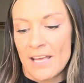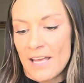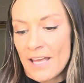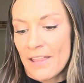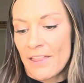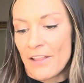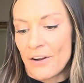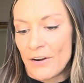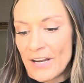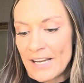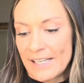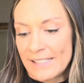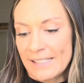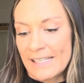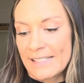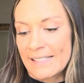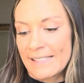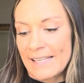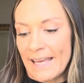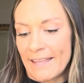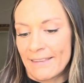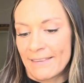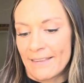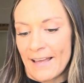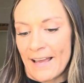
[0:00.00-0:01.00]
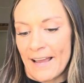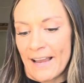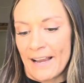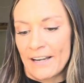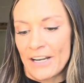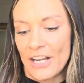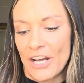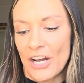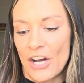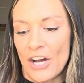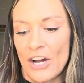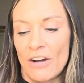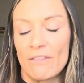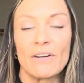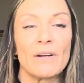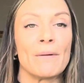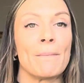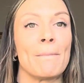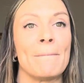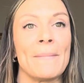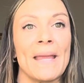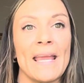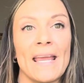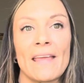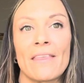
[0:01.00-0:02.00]
There is a deadline of
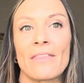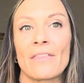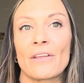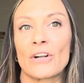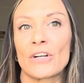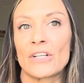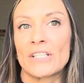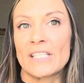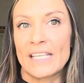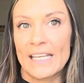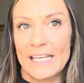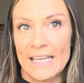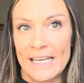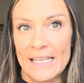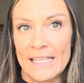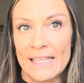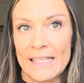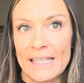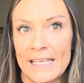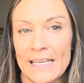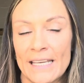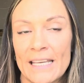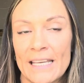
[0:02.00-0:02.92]
May 13th.